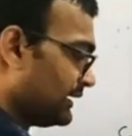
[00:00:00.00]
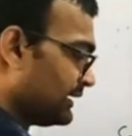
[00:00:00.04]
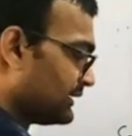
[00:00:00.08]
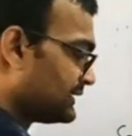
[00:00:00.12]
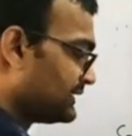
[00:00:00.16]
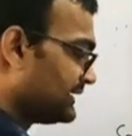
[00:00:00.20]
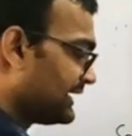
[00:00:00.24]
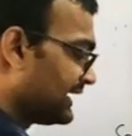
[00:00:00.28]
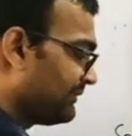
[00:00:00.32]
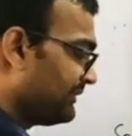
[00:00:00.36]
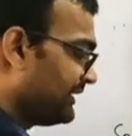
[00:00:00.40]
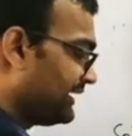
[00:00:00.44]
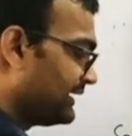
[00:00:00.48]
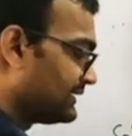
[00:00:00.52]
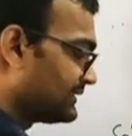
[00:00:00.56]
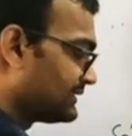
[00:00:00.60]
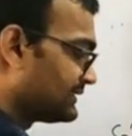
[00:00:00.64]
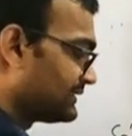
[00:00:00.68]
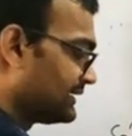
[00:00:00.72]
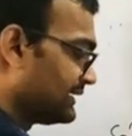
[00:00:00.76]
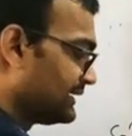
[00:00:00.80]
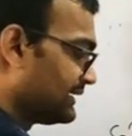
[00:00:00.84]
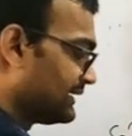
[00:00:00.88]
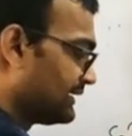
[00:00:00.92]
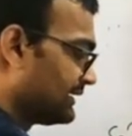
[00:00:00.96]
That
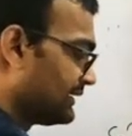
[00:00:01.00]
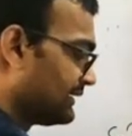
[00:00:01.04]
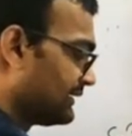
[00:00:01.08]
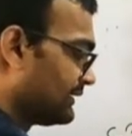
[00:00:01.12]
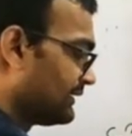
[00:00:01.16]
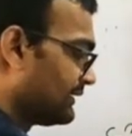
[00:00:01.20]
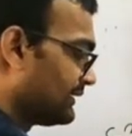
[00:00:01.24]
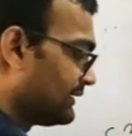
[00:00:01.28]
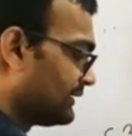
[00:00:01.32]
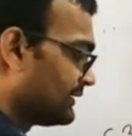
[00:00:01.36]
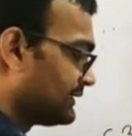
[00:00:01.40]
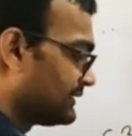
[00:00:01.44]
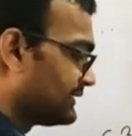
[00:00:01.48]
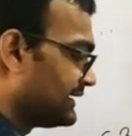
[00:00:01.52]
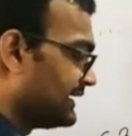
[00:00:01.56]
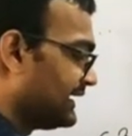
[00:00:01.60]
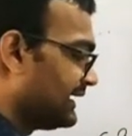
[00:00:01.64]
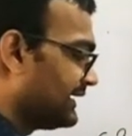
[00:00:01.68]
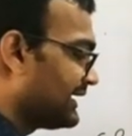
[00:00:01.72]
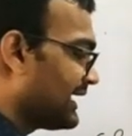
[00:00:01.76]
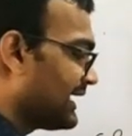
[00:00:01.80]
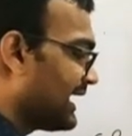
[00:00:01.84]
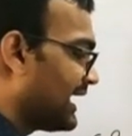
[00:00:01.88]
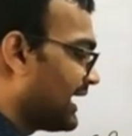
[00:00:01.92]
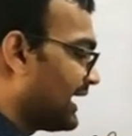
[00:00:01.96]
means
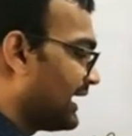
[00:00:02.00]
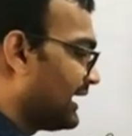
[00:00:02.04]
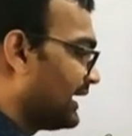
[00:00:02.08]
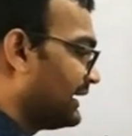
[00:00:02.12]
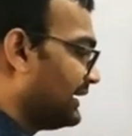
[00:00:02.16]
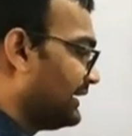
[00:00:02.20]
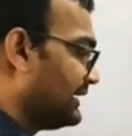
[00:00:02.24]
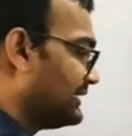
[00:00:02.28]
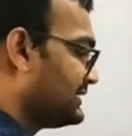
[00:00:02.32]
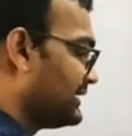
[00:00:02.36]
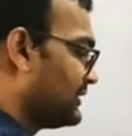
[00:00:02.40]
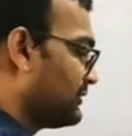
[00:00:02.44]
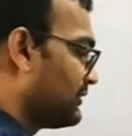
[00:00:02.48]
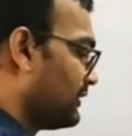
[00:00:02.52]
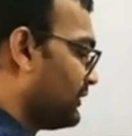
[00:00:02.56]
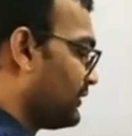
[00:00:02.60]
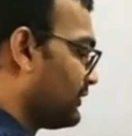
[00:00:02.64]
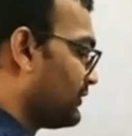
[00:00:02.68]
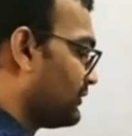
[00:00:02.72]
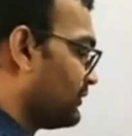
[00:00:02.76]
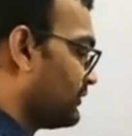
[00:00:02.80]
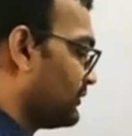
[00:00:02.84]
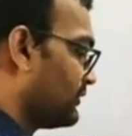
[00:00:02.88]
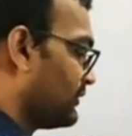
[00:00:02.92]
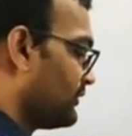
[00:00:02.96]
theta is equal
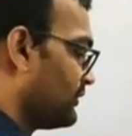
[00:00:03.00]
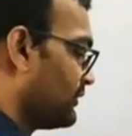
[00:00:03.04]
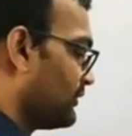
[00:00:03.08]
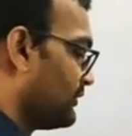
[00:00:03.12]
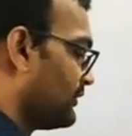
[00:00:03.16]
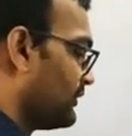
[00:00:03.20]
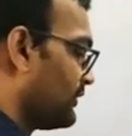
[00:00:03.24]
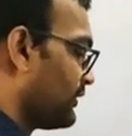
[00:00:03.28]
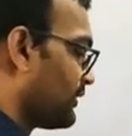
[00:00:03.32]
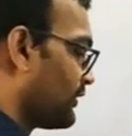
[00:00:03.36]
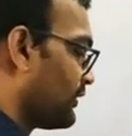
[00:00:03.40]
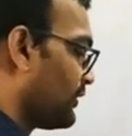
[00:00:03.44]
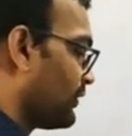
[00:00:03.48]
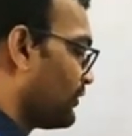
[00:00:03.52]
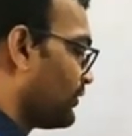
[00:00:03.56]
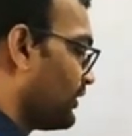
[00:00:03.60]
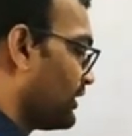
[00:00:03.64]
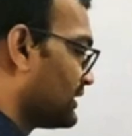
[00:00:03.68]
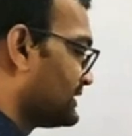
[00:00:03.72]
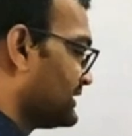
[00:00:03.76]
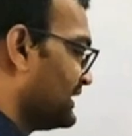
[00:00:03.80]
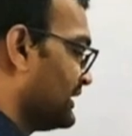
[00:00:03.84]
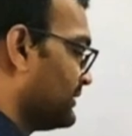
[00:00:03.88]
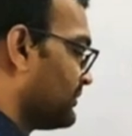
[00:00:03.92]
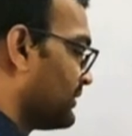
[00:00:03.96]
to
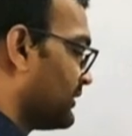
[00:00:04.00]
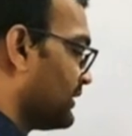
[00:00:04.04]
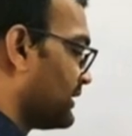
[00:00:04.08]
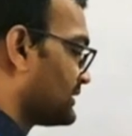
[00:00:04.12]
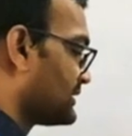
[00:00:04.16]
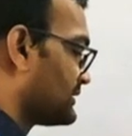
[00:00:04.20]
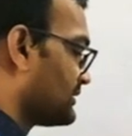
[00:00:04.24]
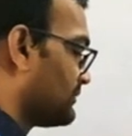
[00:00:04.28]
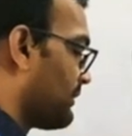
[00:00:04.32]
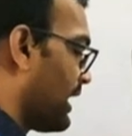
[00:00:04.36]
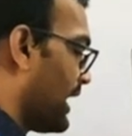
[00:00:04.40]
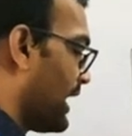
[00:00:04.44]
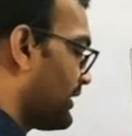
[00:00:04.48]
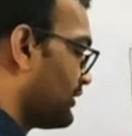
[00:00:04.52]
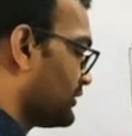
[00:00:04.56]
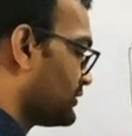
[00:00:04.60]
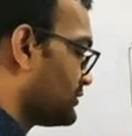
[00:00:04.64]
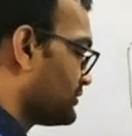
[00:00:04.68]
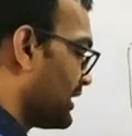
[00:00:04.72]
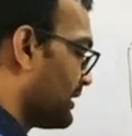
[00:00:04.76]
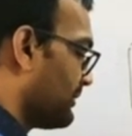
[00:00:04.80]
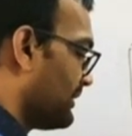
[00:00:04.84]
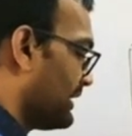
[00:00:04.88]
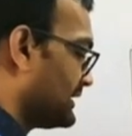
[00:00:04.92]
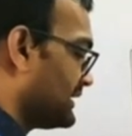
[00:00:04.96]
cos inverse minus
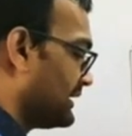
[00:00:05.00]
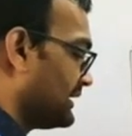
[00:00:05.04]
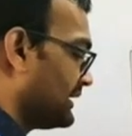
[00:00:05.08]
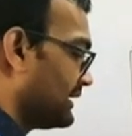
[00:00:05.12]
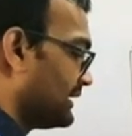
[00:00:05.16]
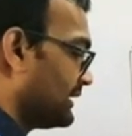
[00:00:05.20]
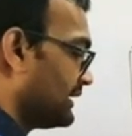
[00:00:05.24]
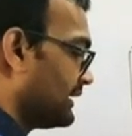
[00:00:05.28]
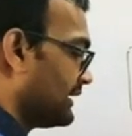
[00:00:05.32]
1 by 3.